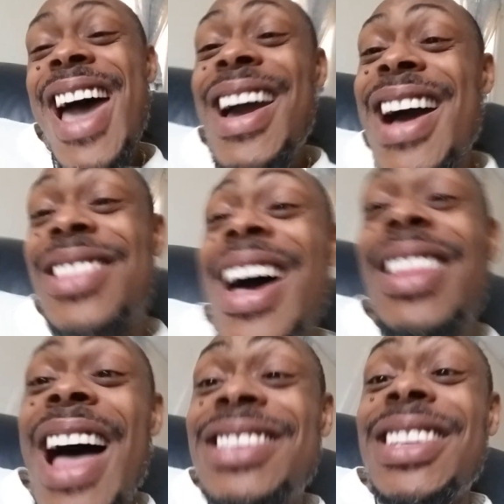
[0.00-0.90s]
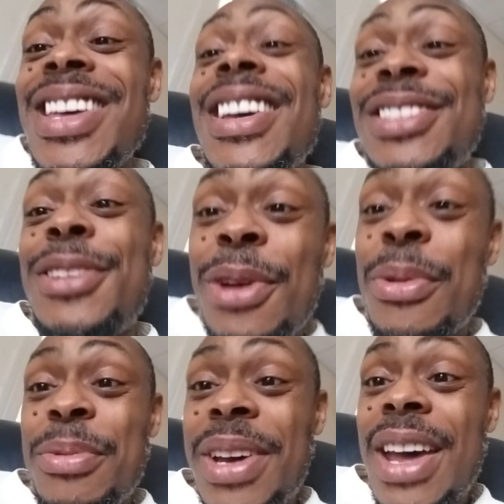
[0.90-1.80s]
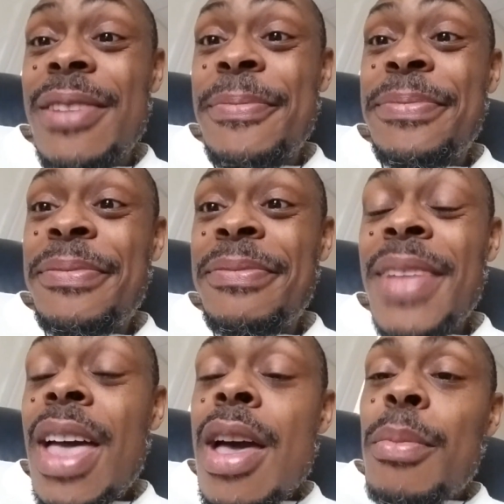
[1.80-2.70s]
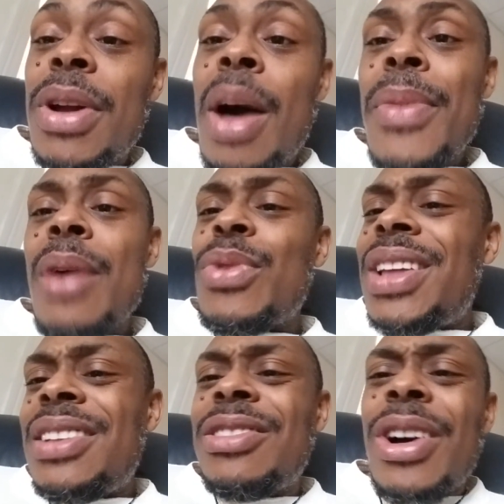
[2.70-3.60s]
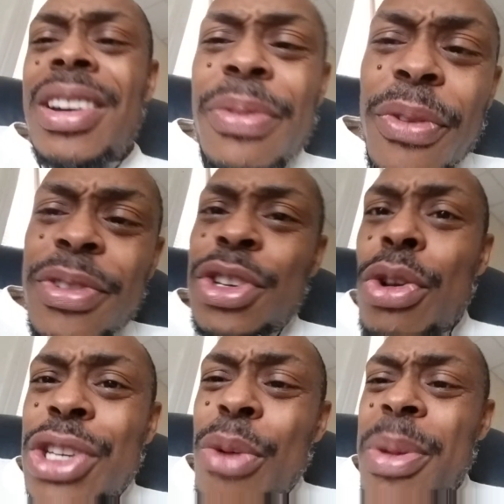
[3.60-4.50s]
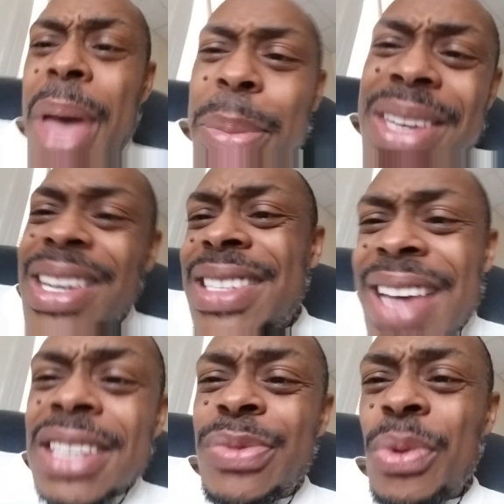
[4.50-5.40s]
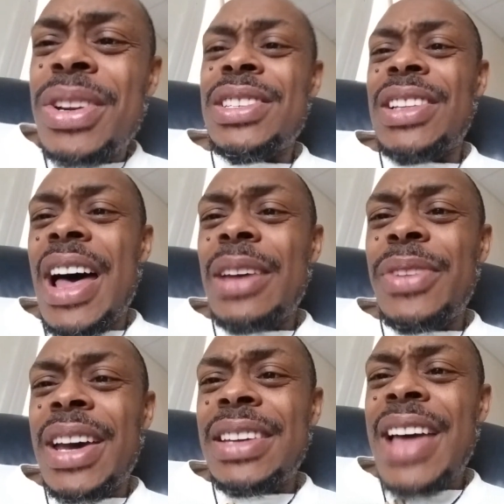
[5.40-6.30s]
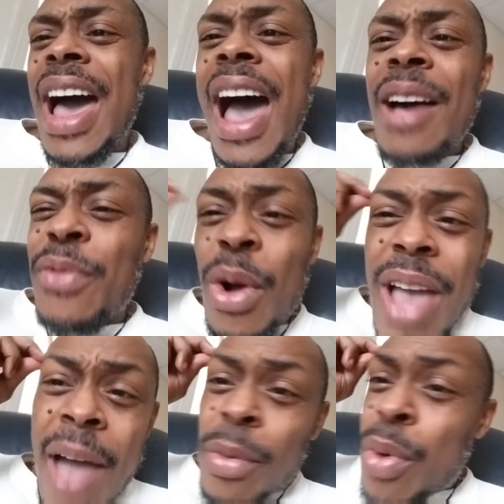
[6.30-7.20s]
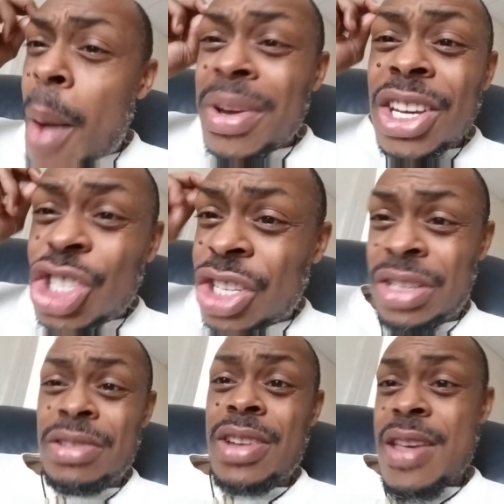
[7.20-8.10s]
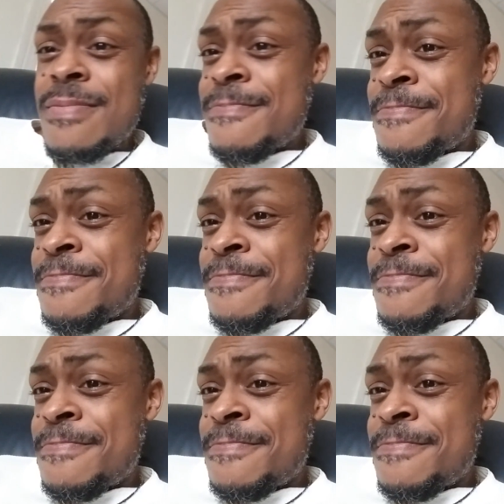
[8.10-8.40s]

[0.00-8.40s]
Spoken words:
I got lots of things to do. But I'm not really looking for YouTube to make me successful in this life, okay? That I've already have a premonition, okay?